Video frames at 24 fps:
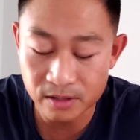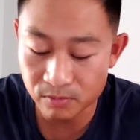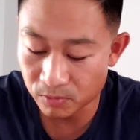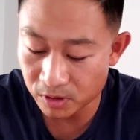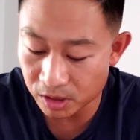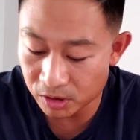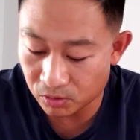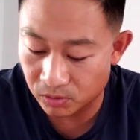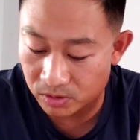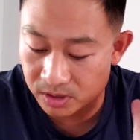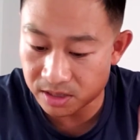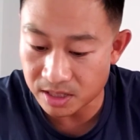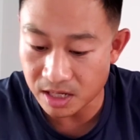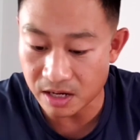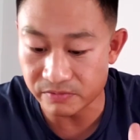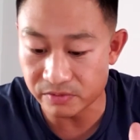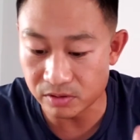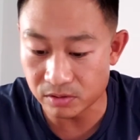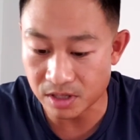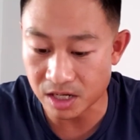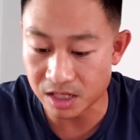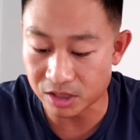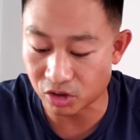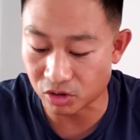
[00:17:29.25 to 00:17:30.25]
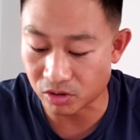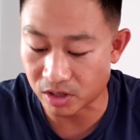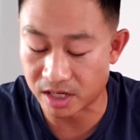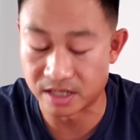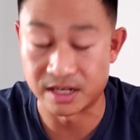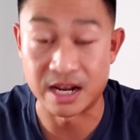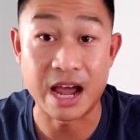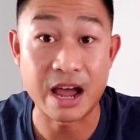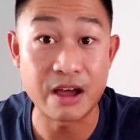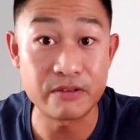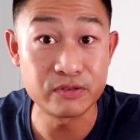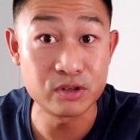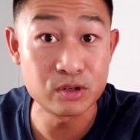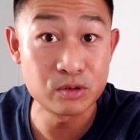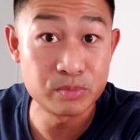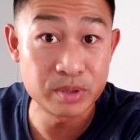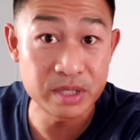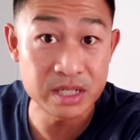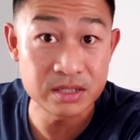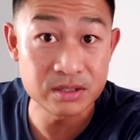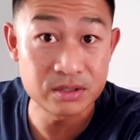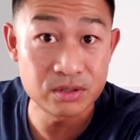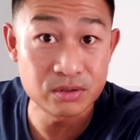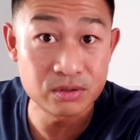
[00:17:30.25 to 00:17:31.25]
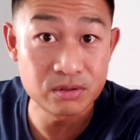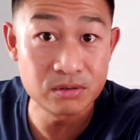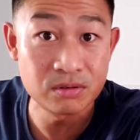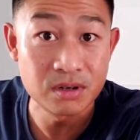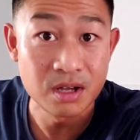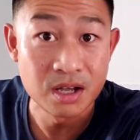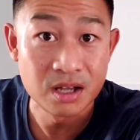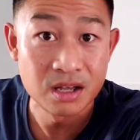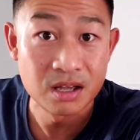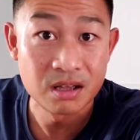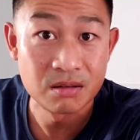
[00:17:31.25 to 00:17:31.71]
Which ones have you not tried? Have you been to